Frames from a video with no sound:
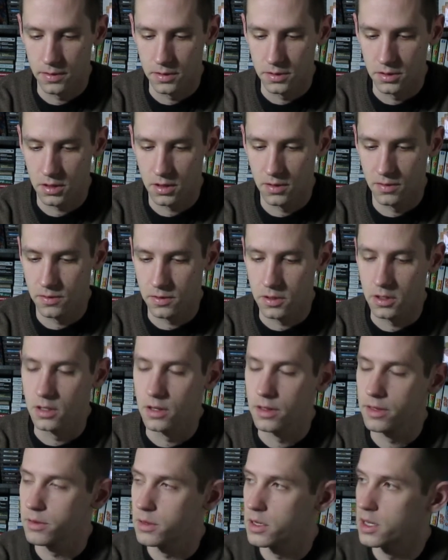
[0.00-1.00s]
I was looking for my
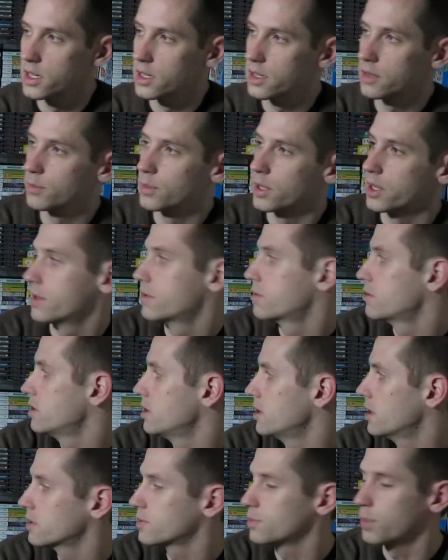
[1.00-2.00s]

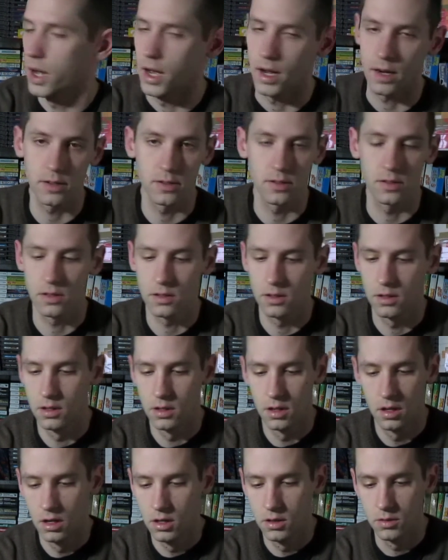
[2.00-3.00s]
3DS box,
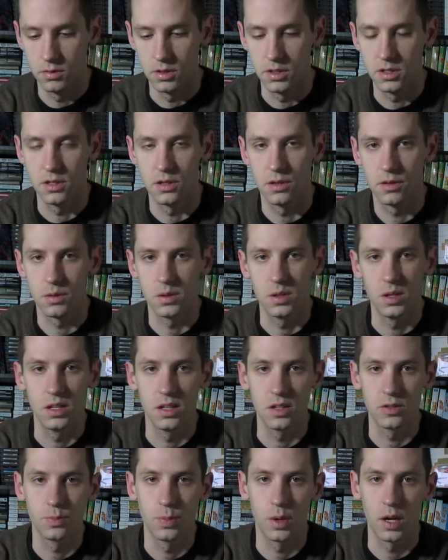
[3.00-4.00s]
original
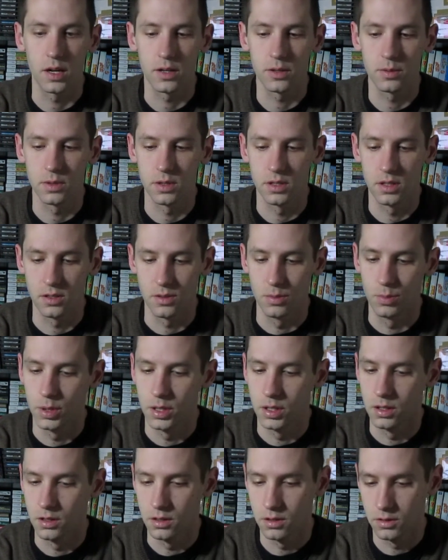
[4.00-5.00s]
3DS box, but
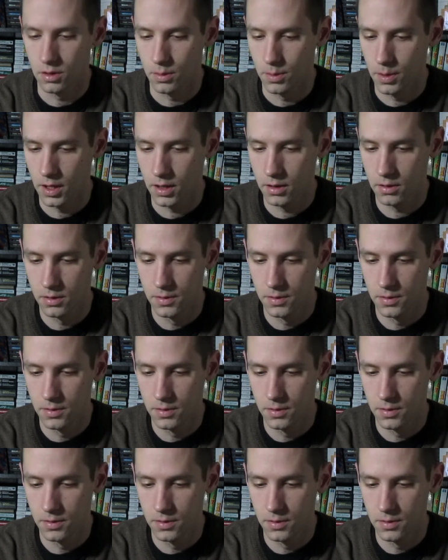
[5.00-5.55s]
disappeared somehow.